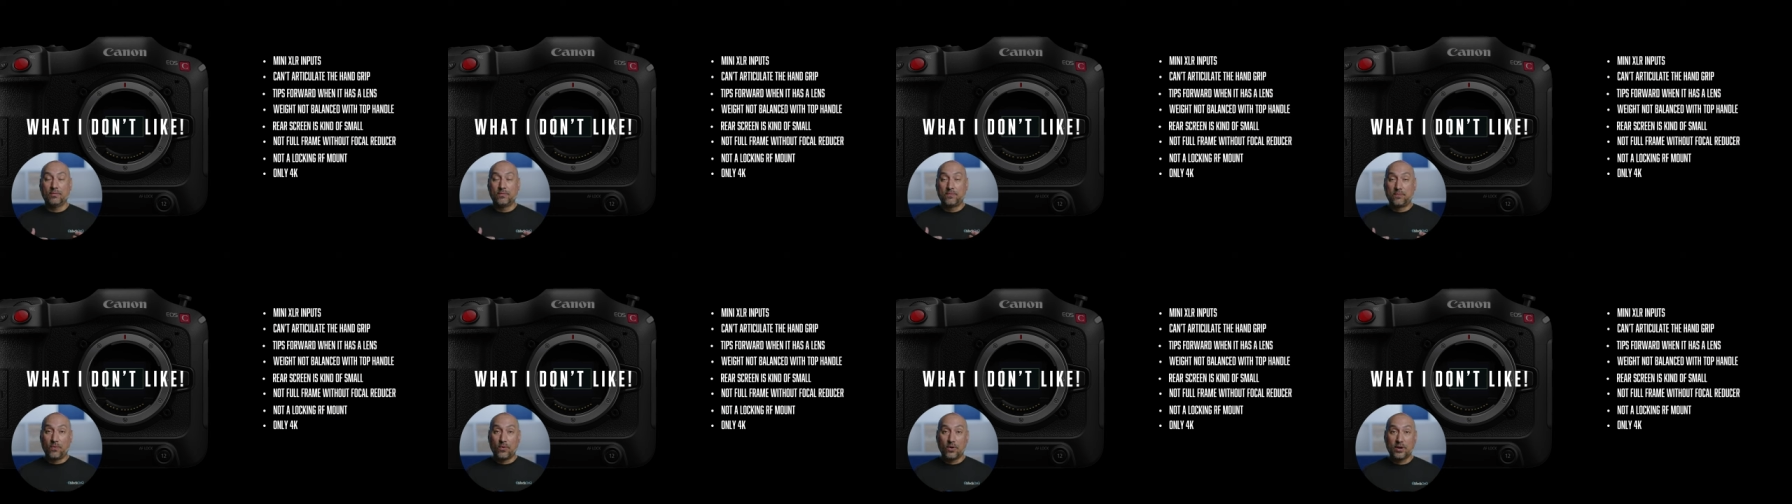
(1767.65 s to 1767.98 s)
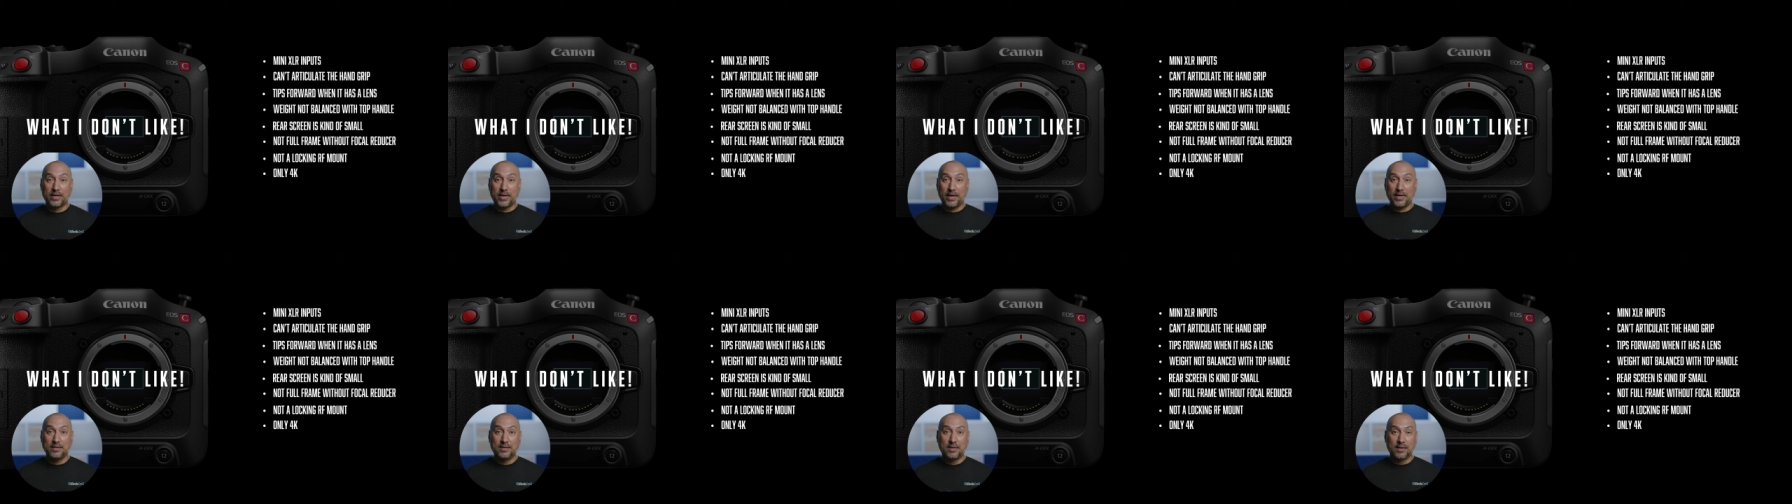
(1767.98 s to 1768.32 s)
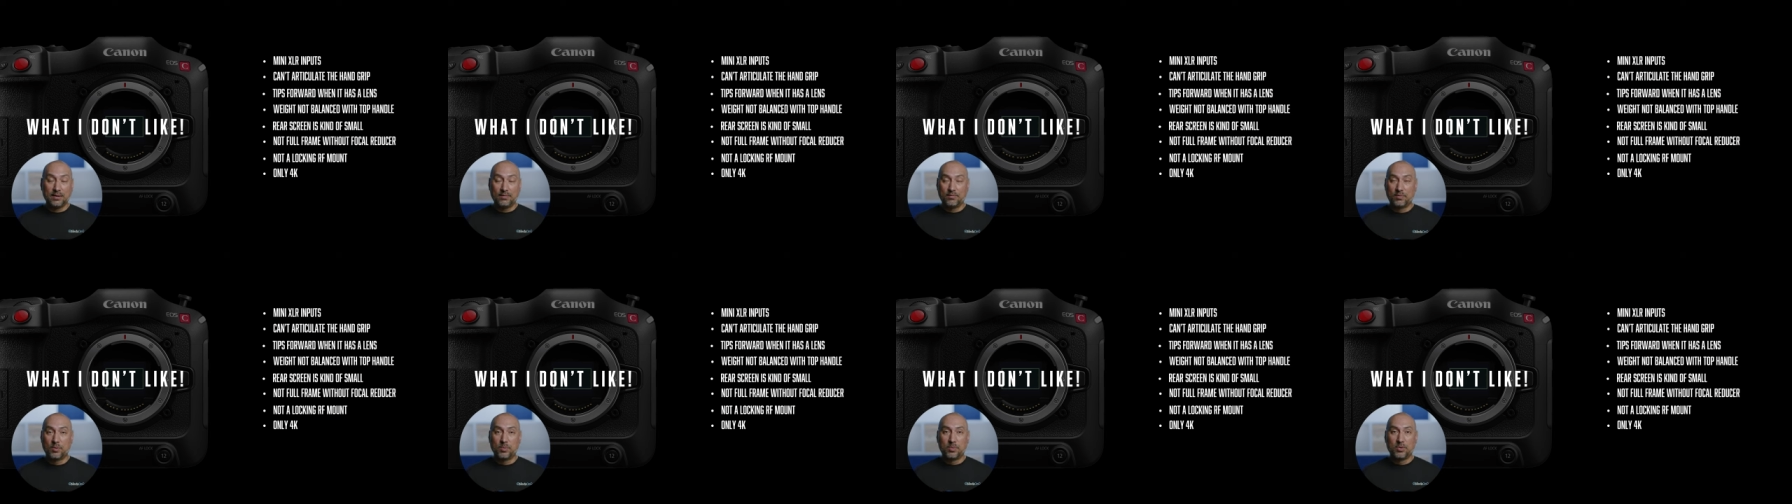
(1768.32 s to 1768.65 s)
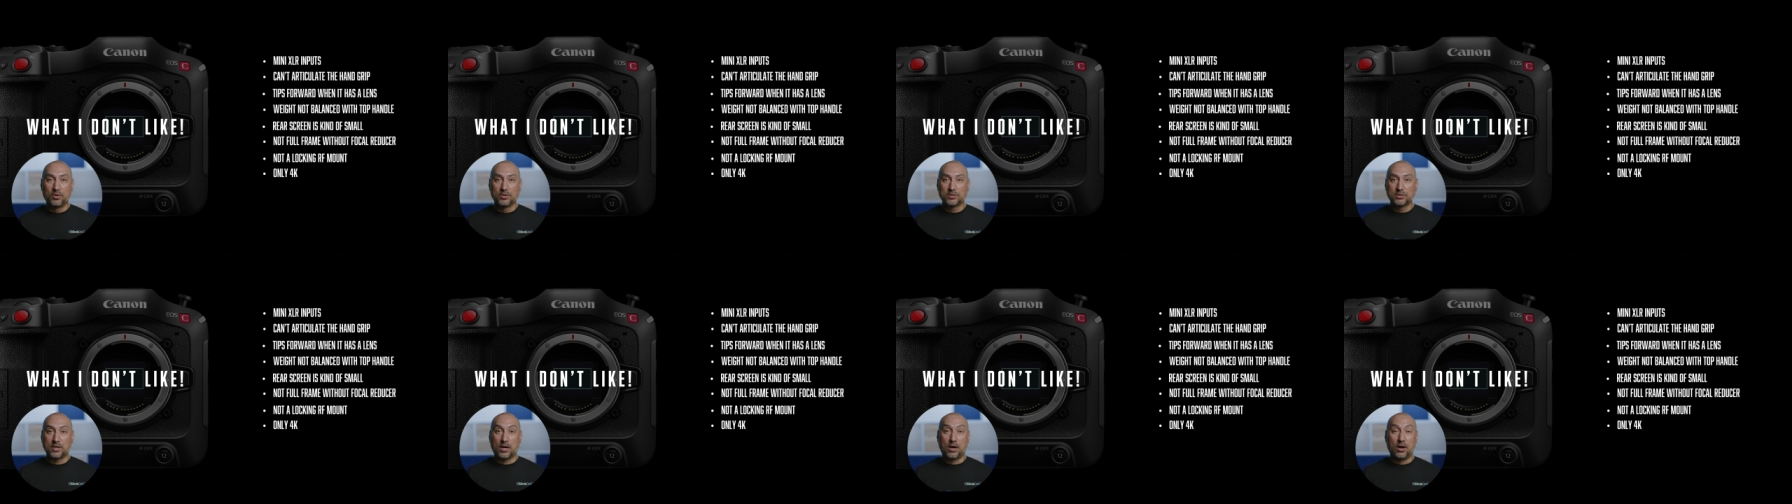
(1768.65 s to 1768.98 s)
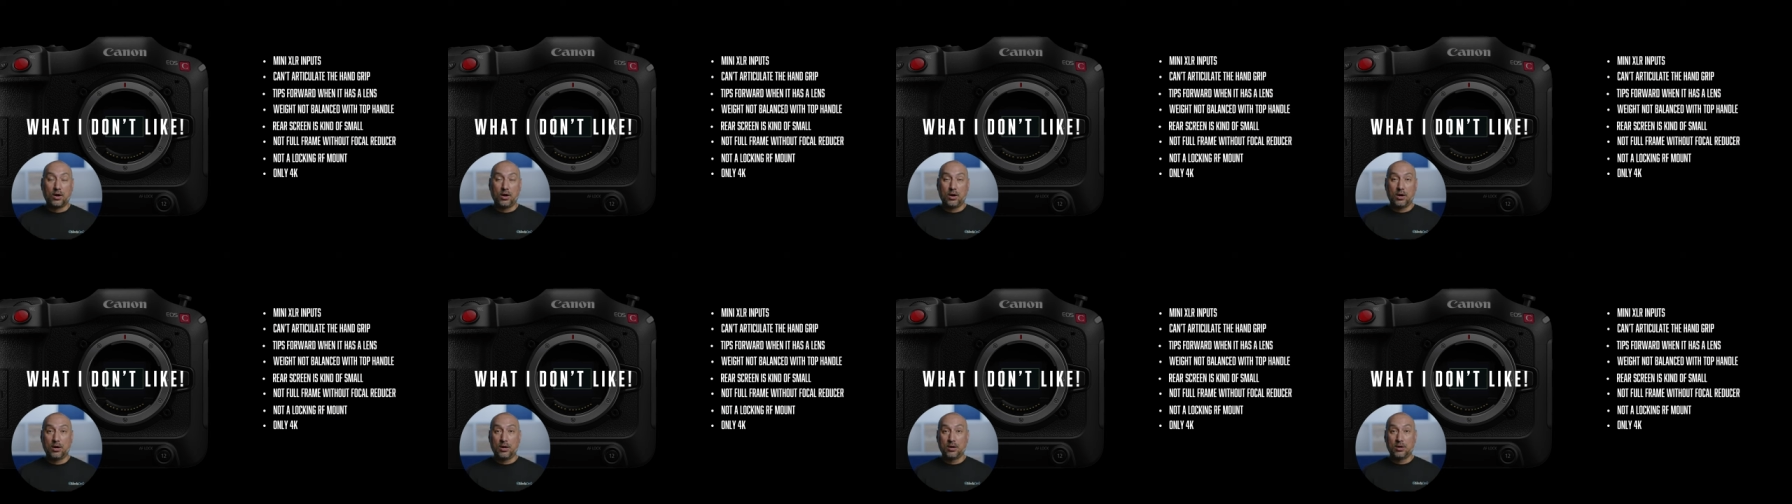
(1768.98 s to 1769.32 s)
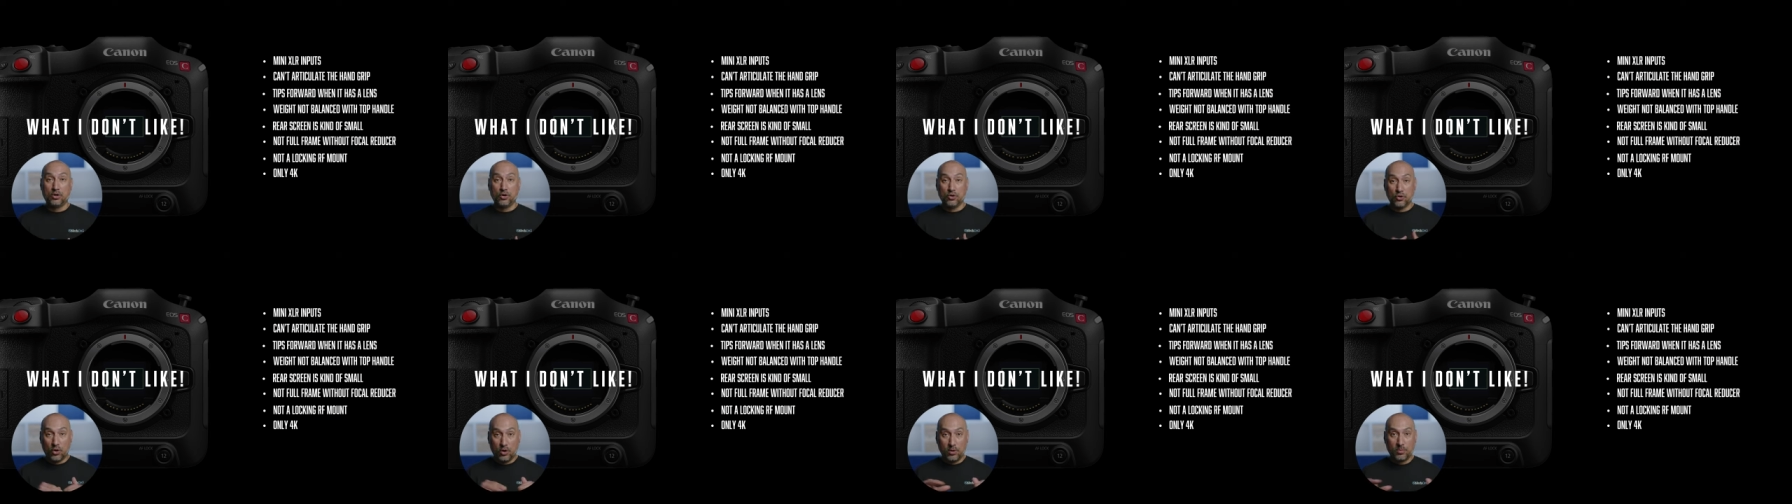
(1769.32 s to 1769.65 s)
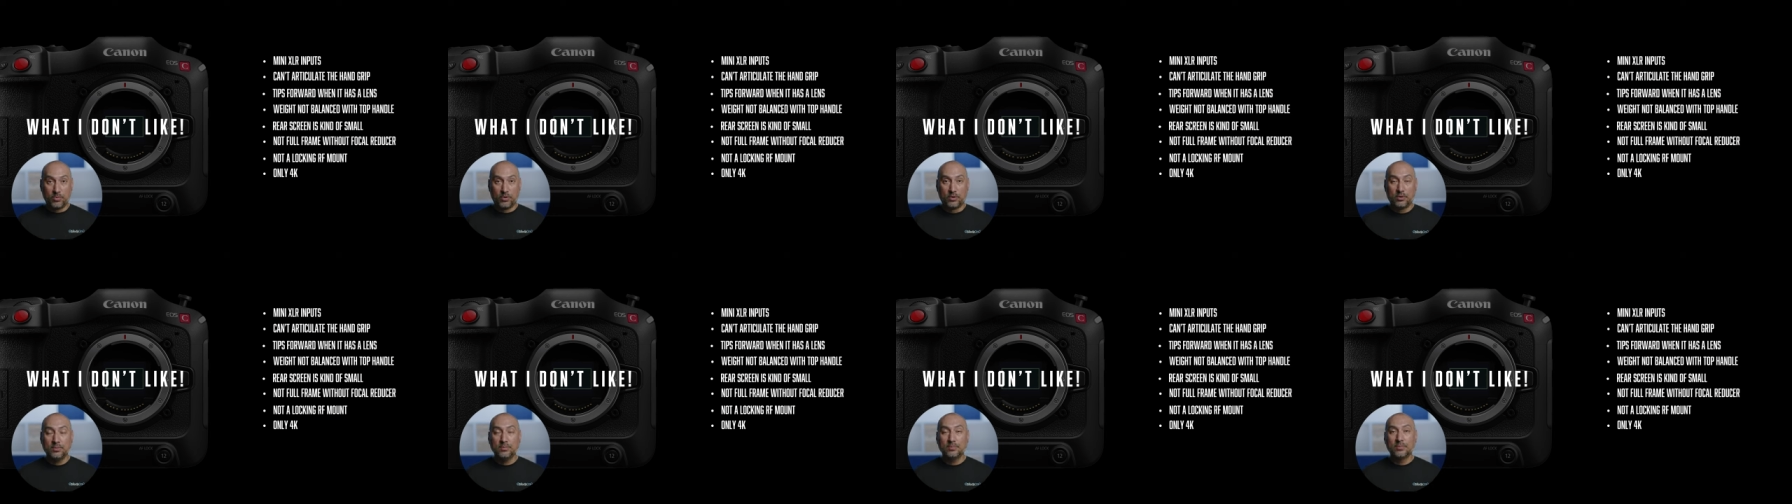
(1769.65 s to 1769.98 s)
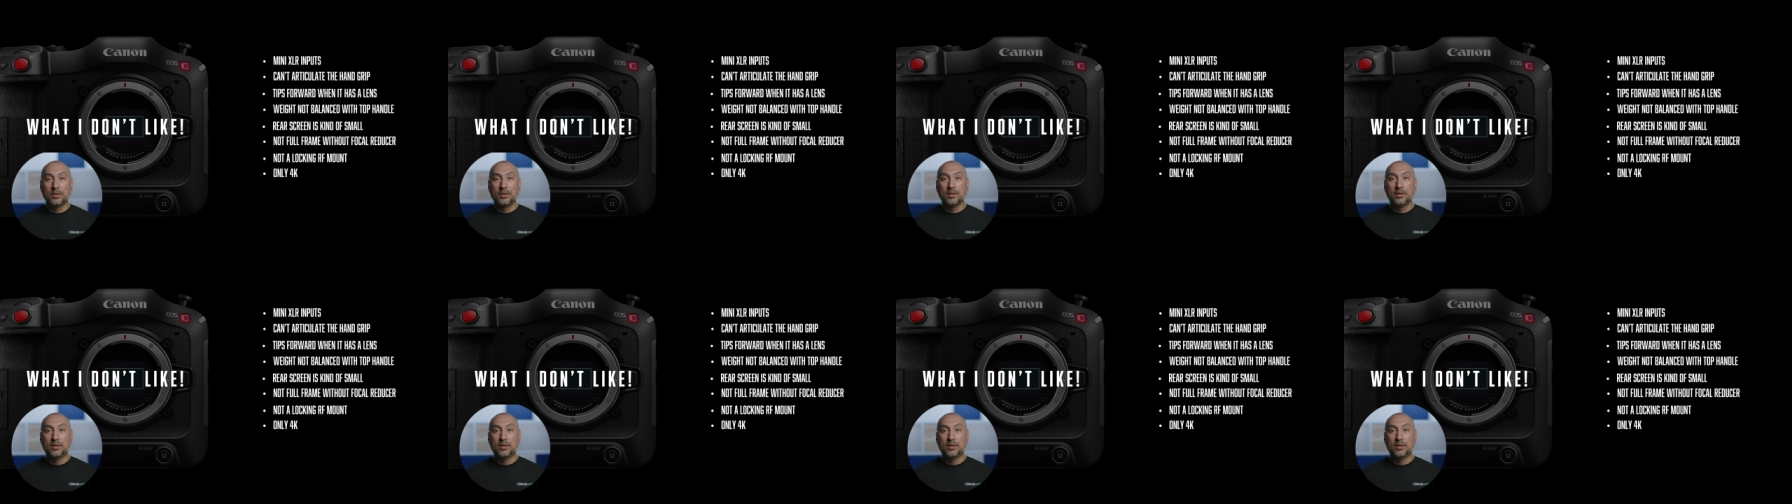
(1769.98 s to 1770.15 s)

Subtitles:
4K deliverables are normal,